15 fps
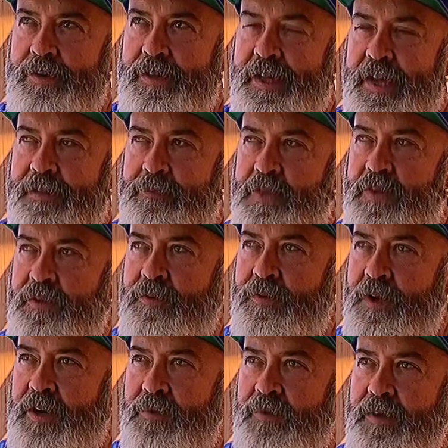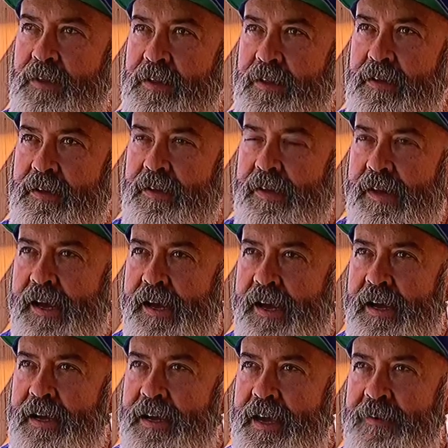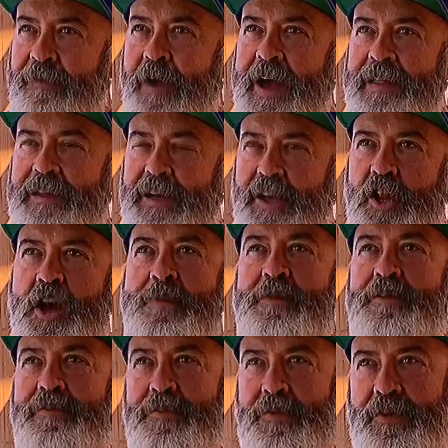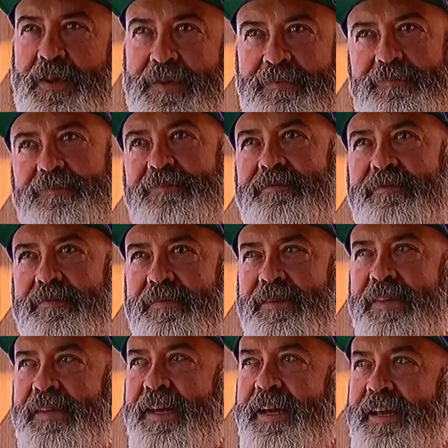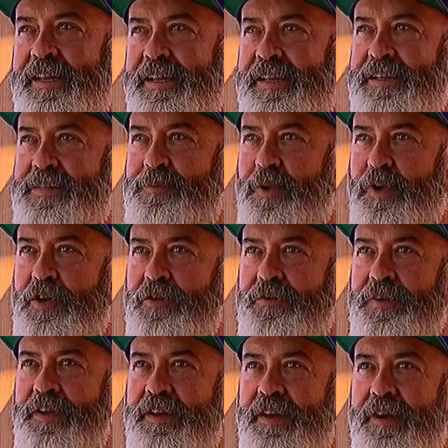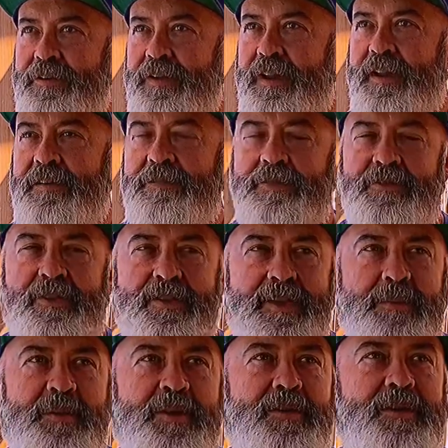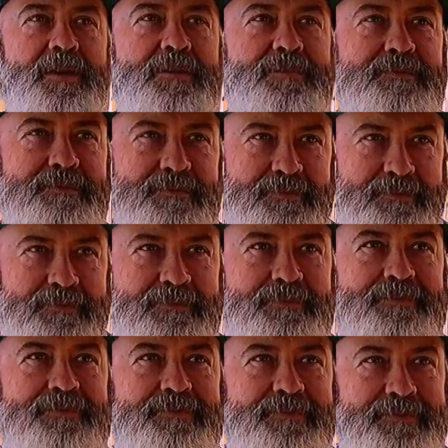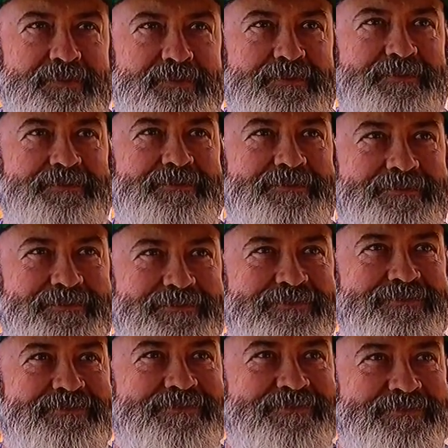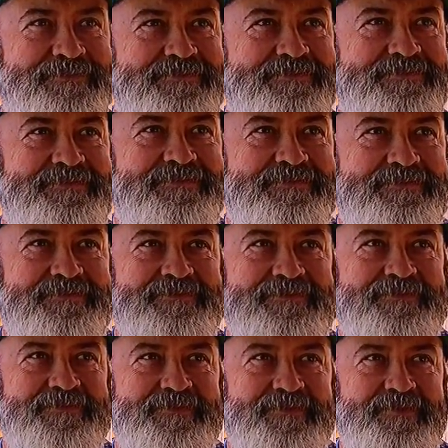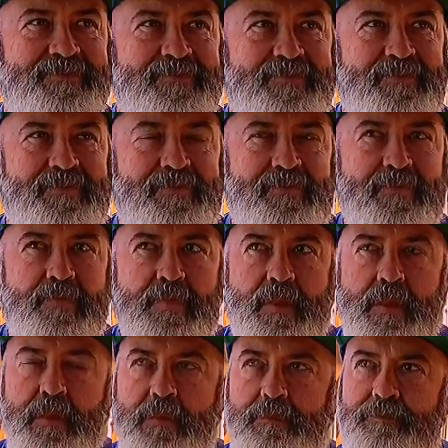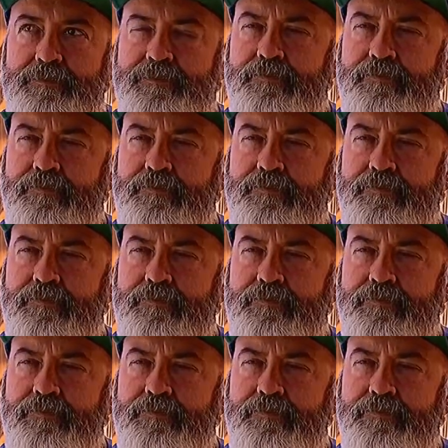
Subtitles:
That I'm not working with. If I had the climate for it and the topography, I would love to grow Nebbiolo. Of course, yeah. What about here in the Okanagan? What do you think might work here in the Okanagan?